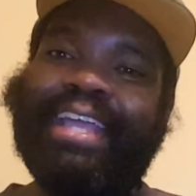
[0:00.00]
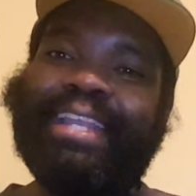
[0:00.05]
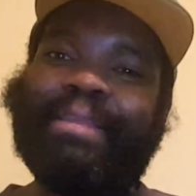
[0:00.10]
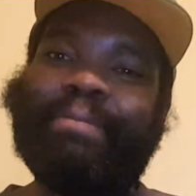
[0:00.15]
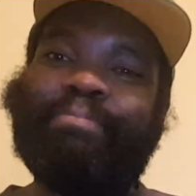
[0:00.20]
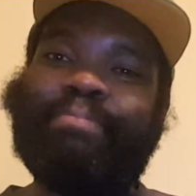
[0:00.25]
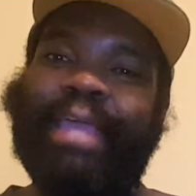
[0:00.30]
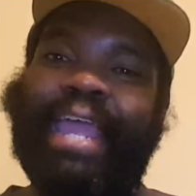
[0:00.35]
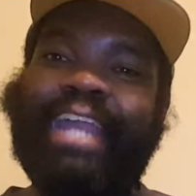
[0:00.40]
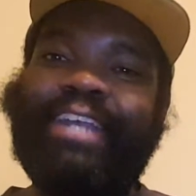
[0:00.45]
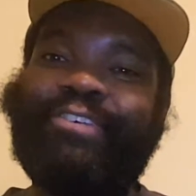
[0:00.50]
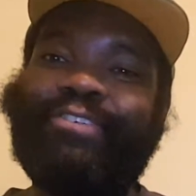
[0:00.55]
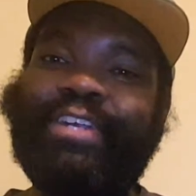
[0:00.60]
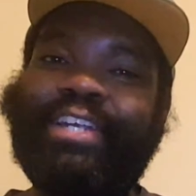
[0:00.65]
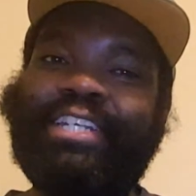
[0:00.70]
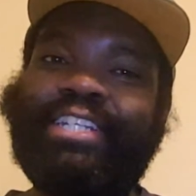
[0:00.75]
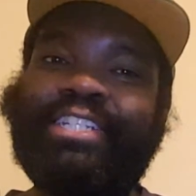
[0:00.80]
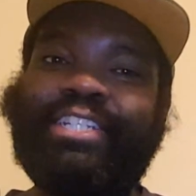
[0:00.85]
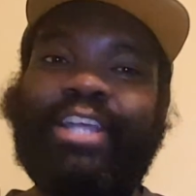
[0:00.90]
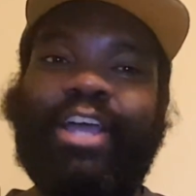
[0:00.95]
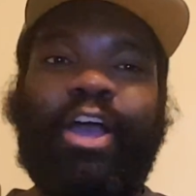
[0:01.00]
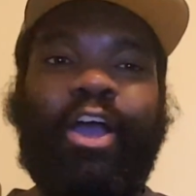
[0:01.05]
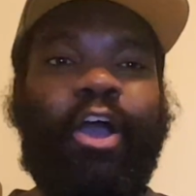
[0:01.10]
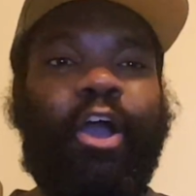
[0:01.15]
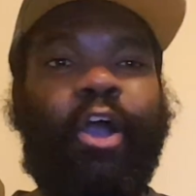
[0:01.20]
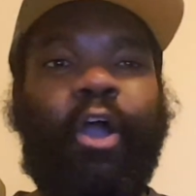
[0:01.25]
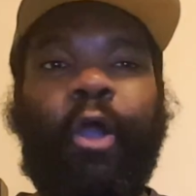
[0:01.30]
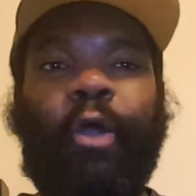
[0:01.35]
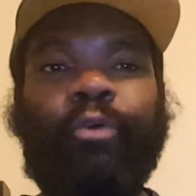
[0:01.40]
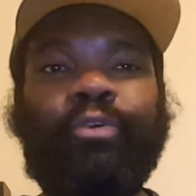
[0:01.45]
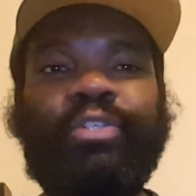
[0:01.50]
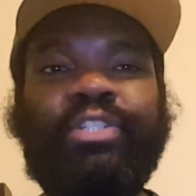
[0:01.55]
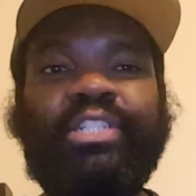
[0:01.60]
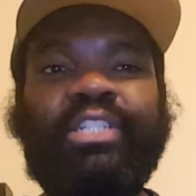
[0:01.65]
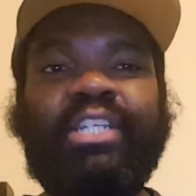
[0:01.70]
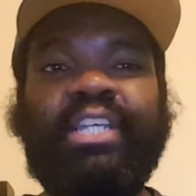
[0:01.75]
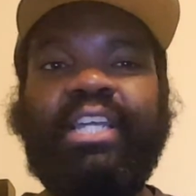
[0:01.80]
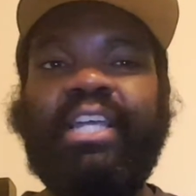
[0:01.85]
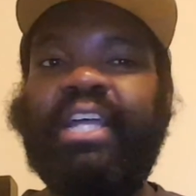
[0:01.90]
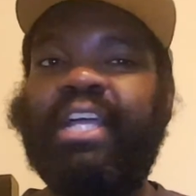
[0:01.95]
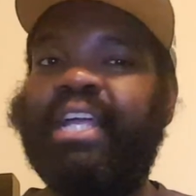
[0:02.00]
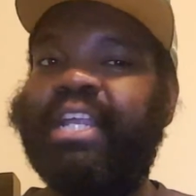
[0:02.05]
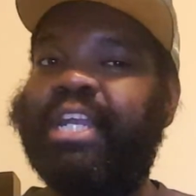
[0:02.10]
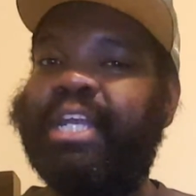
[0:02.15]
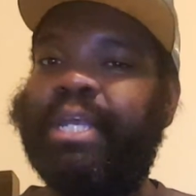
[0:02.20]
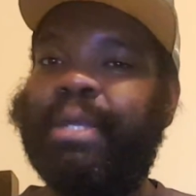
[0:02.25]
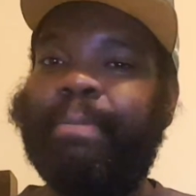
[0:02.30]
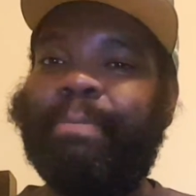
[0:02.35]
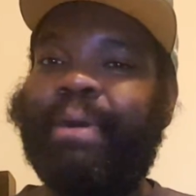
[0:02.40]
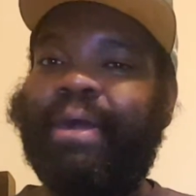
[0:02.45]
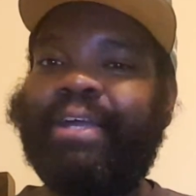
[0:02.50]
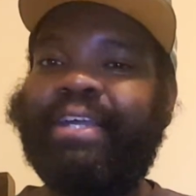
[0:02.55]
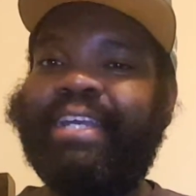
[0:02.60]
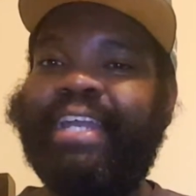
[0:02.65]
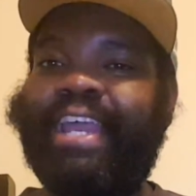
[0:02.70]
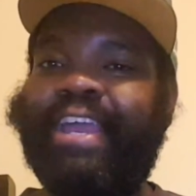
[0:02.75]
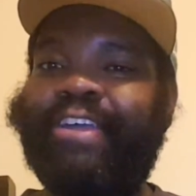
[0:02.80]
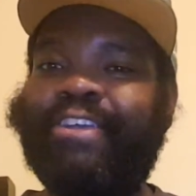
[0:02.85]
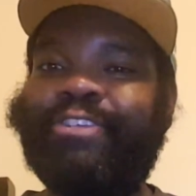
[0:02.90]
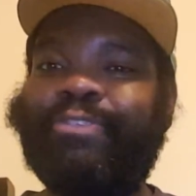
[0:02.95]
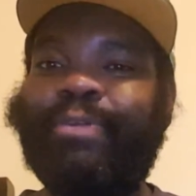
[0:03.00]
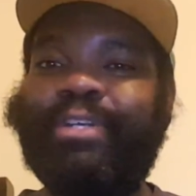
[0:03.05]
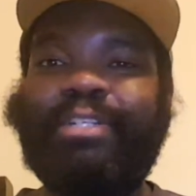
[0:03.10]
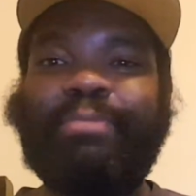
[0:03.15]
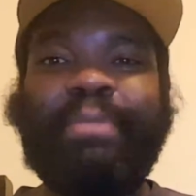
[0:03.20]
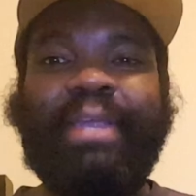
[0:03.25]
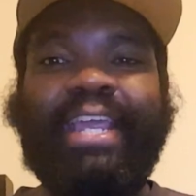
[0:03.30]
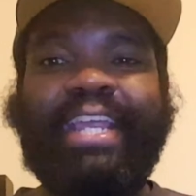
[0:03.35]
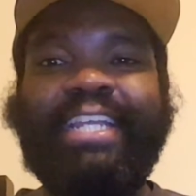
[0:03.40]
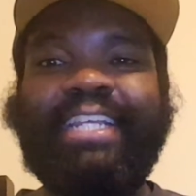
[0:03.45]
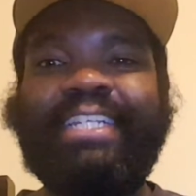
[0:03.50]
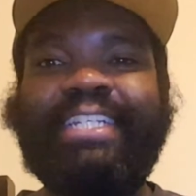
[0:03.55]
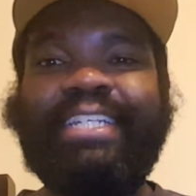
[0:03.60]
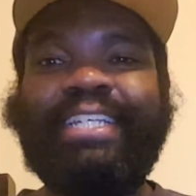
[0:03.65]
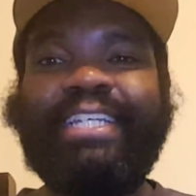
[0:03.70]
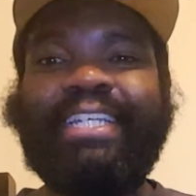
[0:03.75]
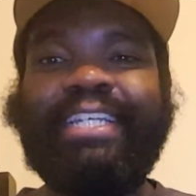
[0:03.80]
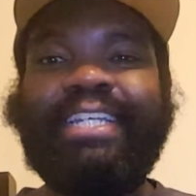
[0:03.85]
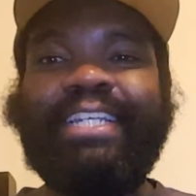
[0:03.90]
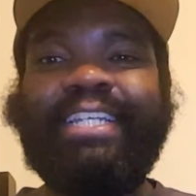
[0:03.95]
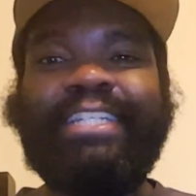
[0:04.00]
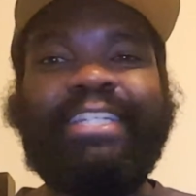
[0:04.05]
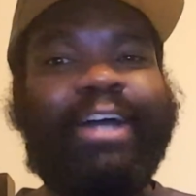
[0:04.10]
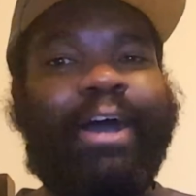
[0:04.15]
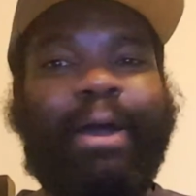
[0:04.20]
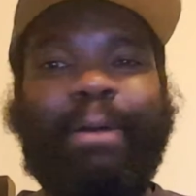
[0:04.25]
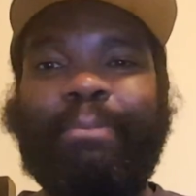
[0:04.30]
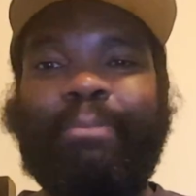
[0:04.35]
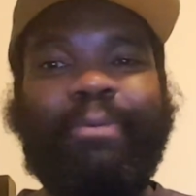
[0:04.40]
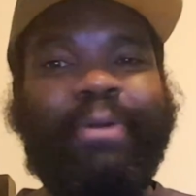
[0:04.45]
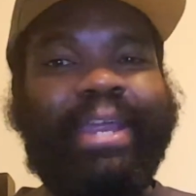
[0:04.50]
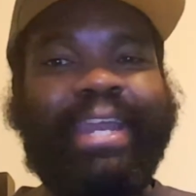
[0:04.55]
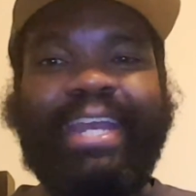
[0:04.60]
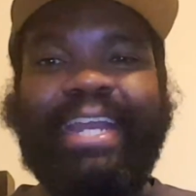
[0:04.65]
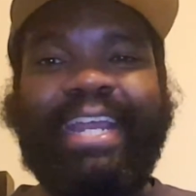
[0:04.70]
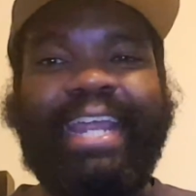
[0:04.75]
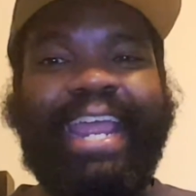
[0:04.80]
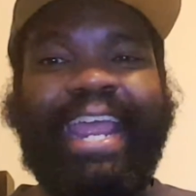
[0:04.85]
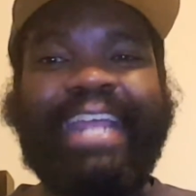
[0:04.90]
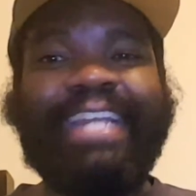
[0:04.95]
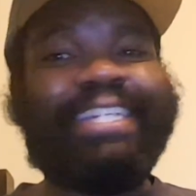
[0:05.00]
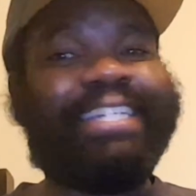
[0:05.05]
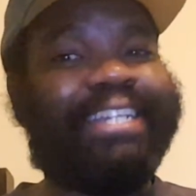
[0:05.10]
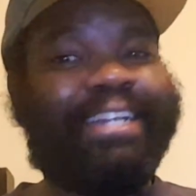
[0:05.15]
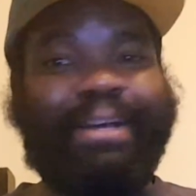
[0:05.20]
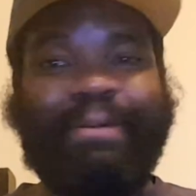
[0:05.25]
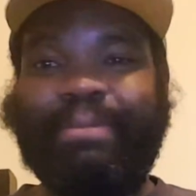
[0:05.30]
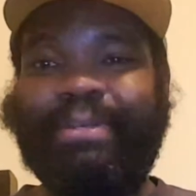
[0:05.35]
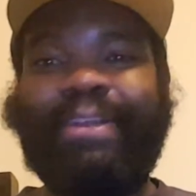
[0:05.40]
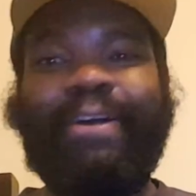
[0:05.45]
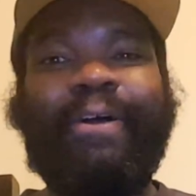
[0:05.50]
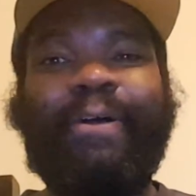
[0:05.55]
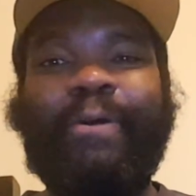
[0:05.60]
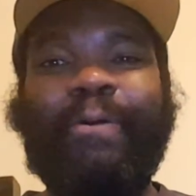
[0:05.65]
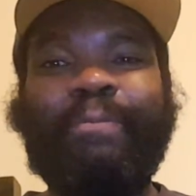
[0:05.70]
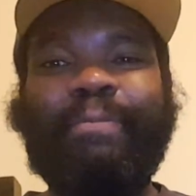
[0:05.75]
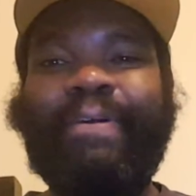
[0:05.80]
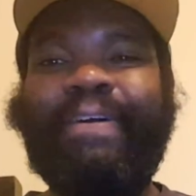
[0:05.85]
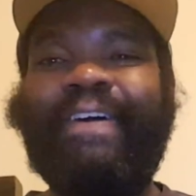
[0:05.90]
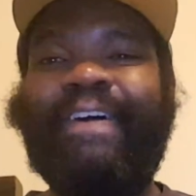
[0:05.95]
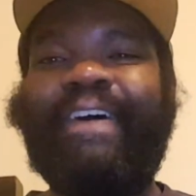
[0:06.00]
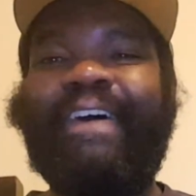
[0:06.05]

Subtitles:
The Patriots host the Buccaneers, which means Tom Brady is coming home.